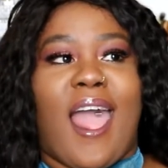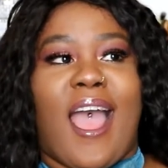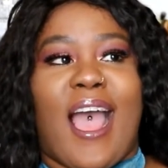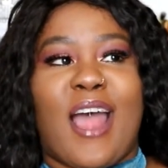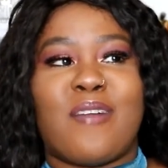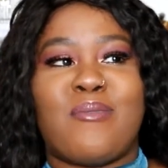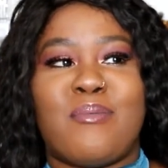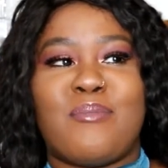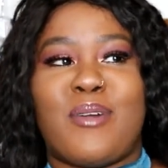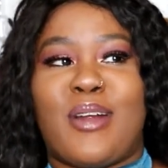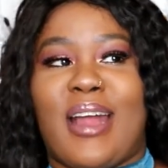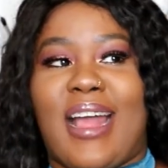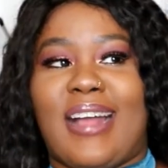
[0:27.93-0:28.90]
I
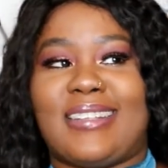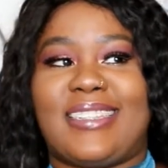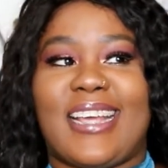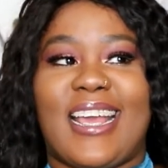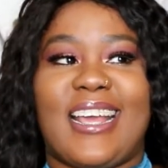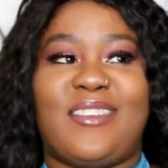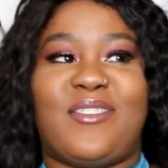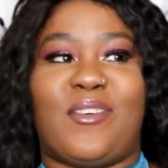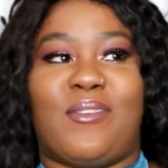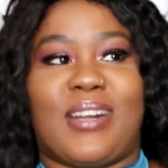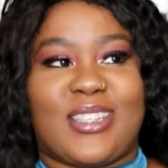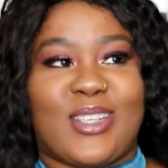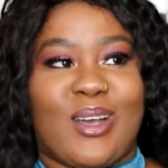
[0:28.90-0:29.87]
remember I said for
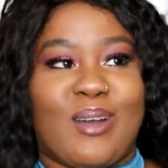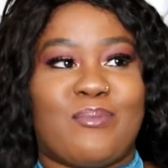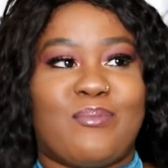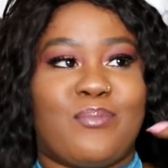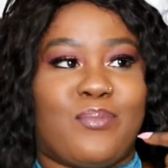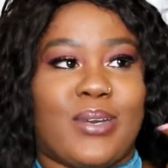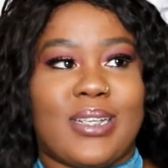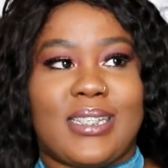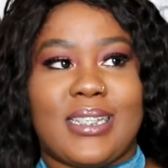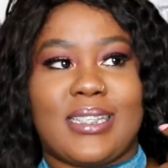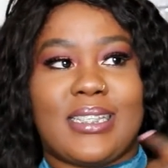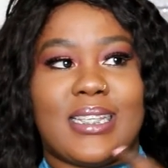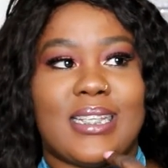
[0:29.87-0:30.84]
my top
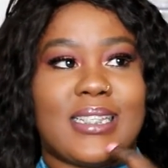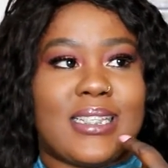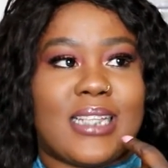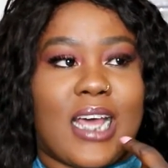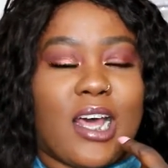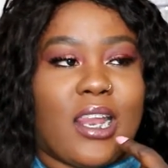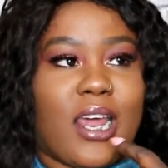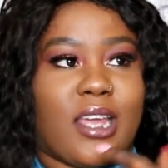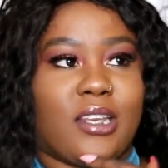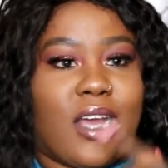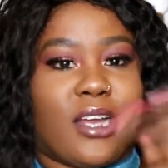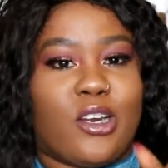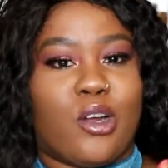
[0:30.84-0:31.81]
braces, since they're like
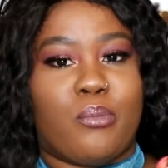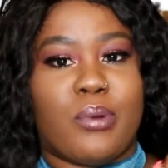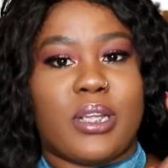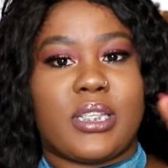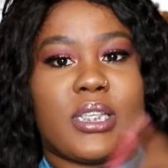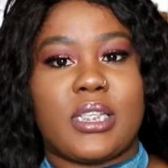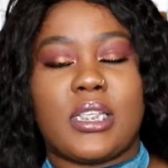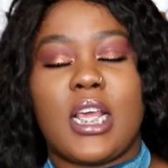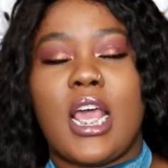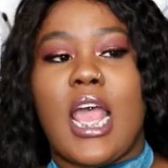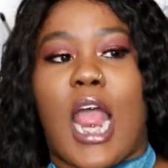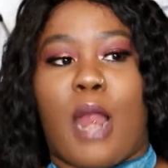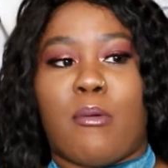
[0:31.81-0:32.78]
the adult braces,
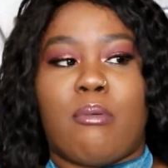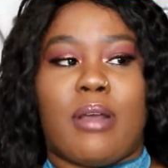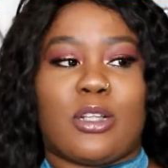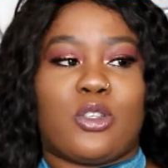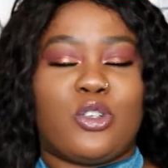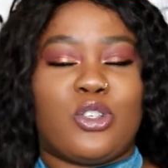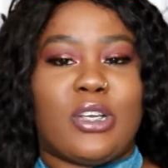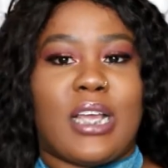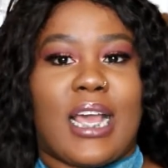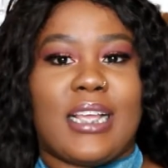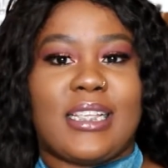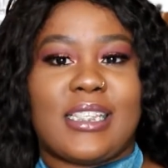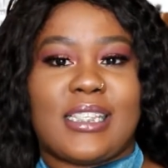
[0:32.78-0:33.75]
I remember I told you
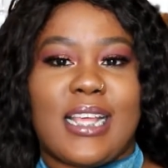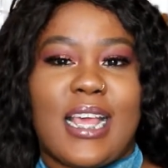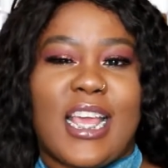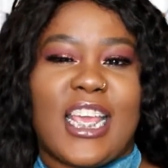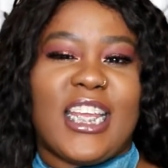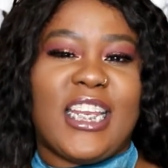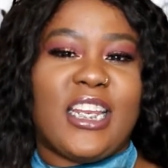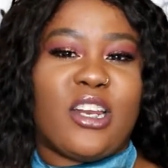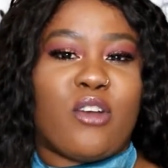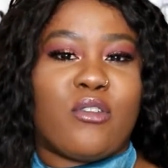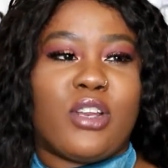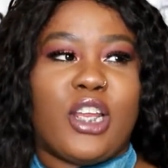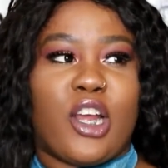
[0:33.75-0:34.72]
guys it did
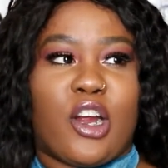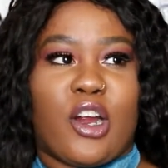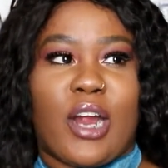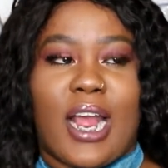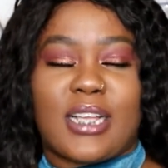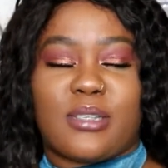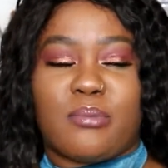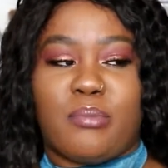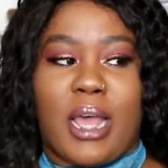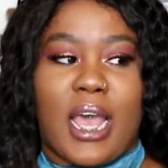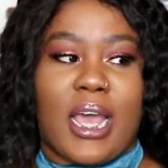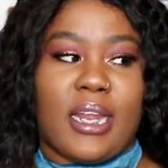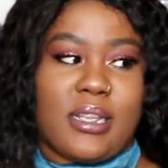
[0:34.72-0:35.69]
not really hurt as
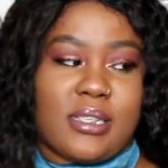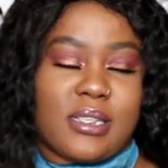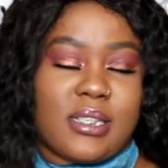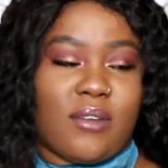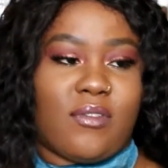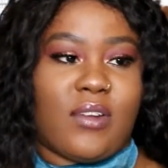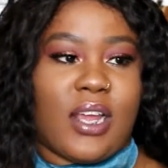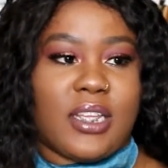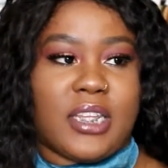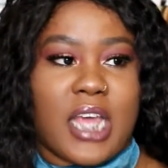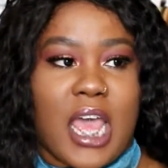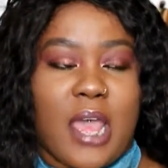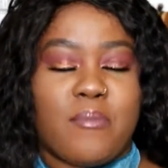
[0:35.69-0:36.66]
bad and stuff like
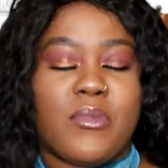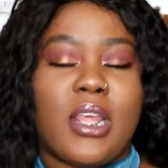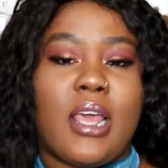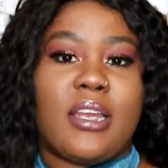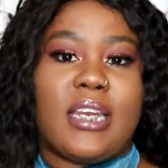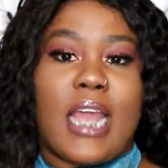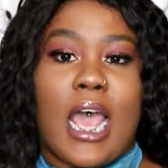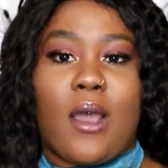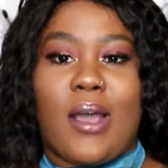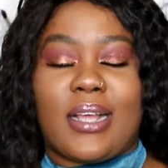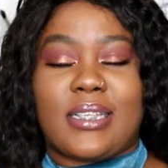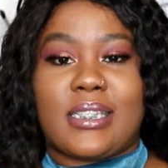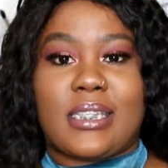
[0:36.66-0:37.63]
that.
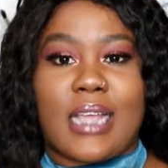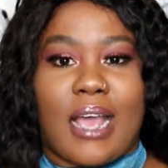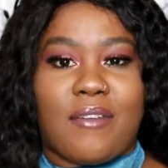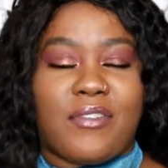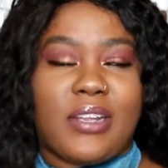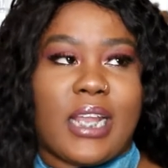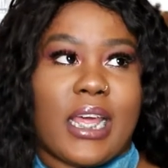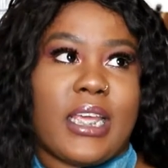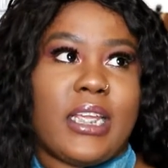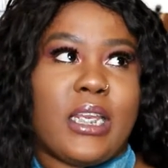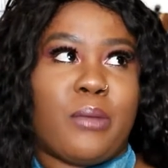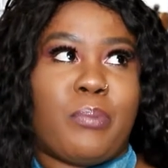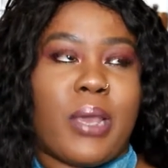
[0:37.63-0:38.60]
Now I feel like
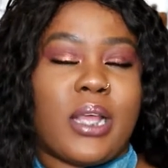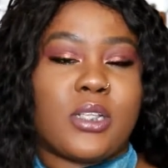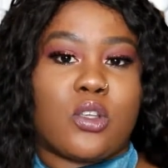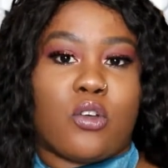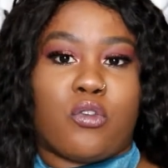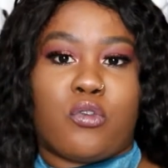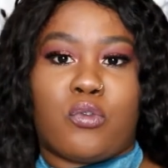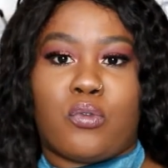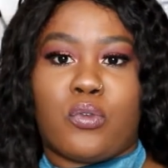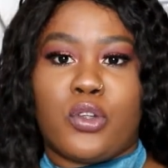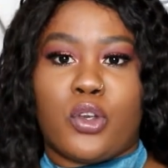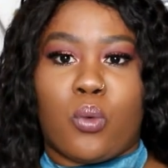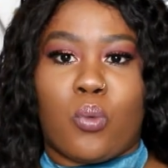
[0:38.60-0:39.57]
it depends of,
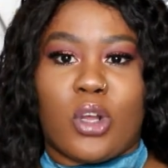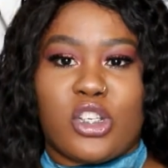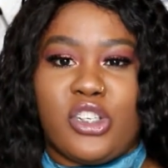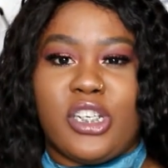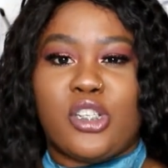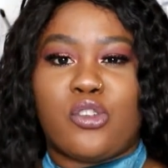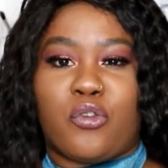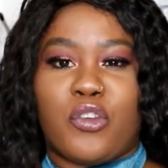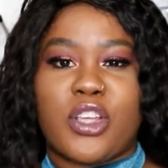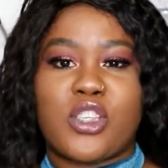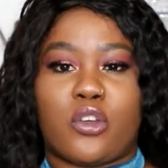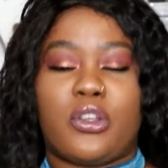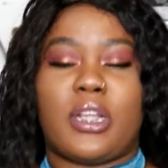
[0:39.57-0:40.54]
you know, what you need to
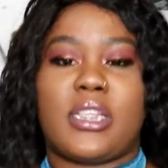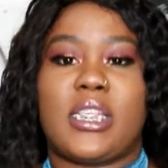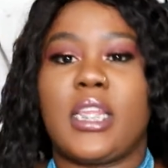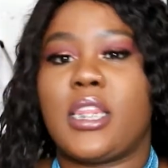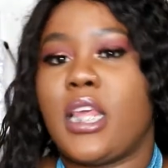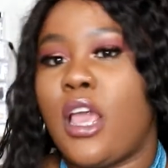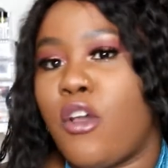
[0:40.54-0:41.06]
fix on your teeth